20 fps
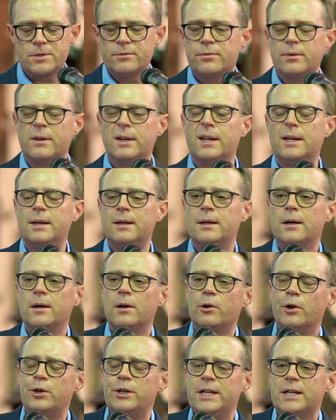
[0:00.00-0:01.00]
of
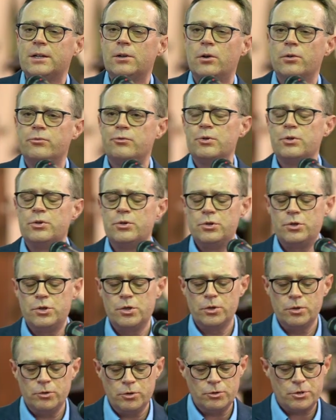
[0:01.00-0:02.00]
around 800
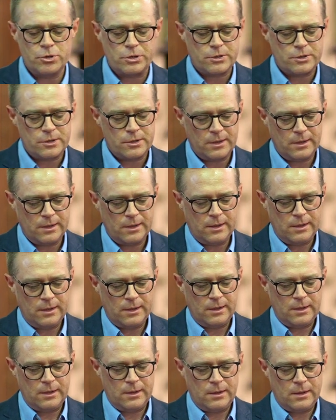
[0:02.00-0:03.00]
Jews
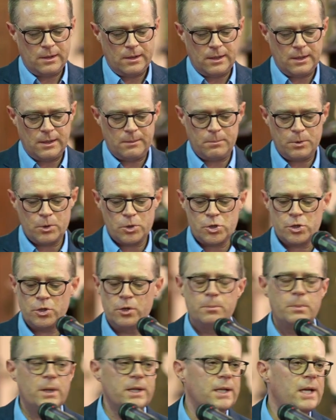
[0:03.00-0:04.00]

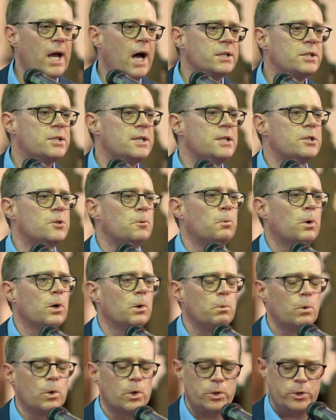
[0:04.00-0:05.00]
pursued by the Nazis in
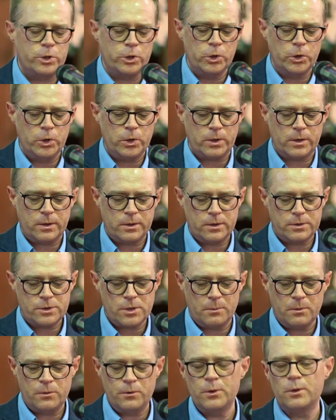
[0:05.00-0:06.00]
World War II.
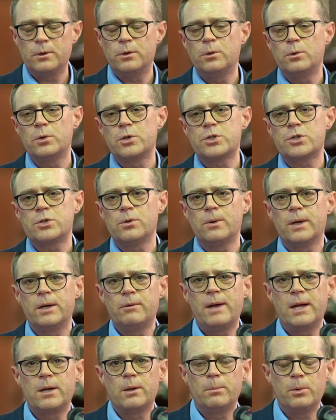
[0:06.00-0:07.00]
Some of you will know her story,
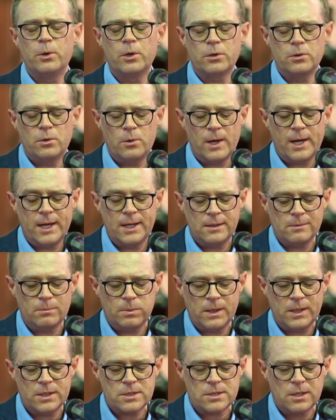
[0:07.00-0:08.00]
read her book, No Hiding
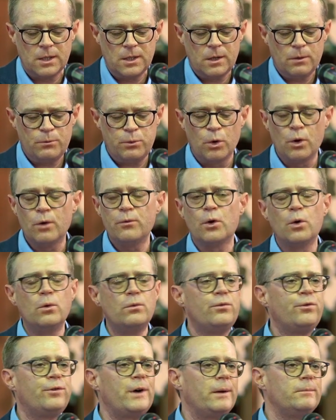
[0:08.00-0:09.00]
Place. Four of her
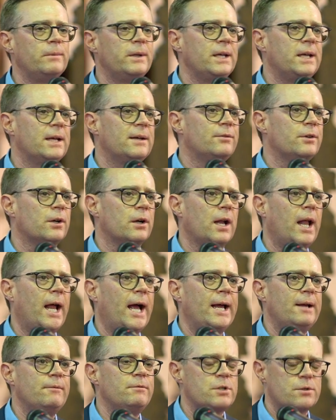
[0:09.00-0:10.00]
own family gave their
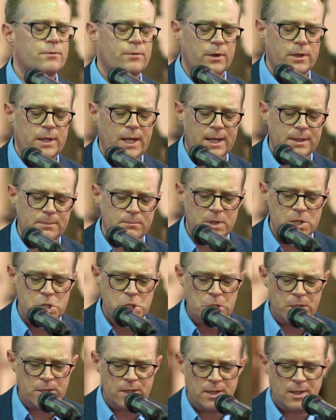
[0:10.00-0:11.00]
lives for that
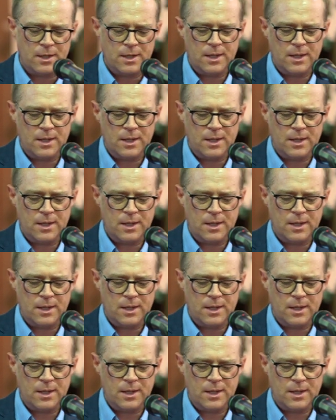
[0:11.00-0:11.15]
mission.